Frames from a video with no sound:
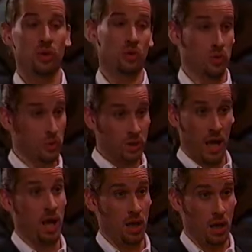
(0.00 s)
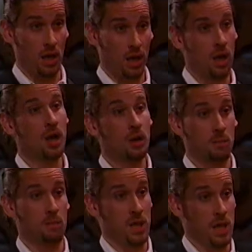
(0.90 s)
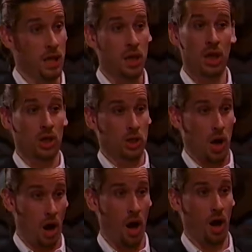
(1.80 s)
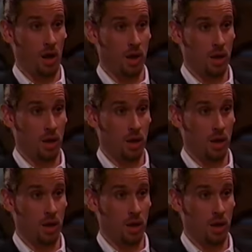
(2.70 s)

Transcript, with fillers: You, Téa, me, Todd.